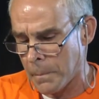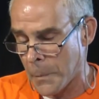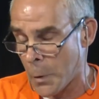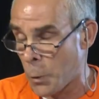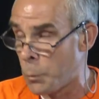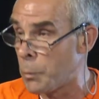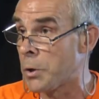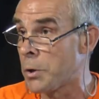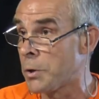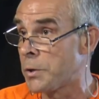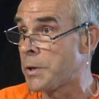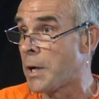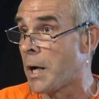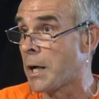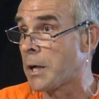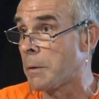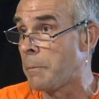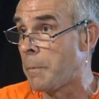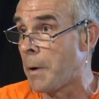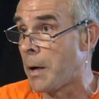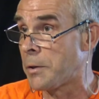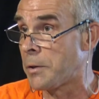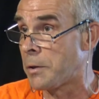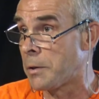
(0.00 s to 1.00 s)
We could talk
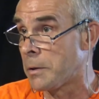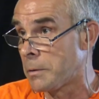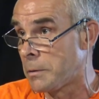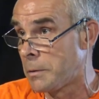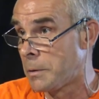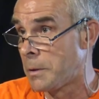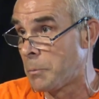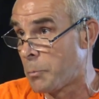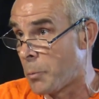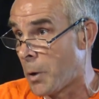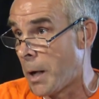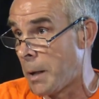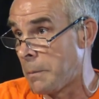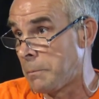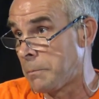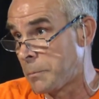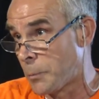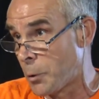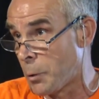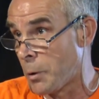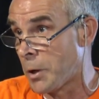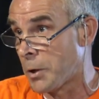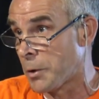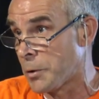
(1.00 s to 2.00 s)
about the prime
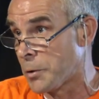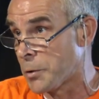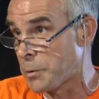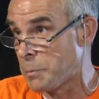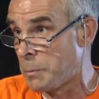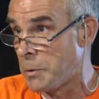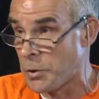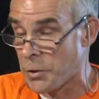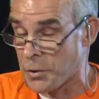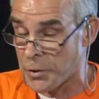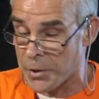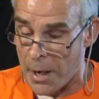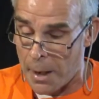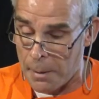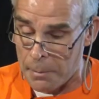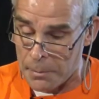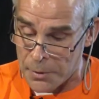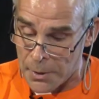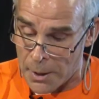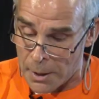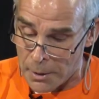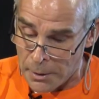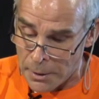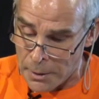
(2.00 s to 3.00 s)
critical species
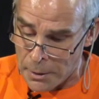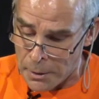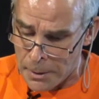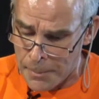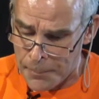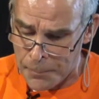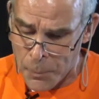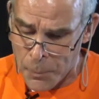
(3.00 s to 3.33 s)
habitat later.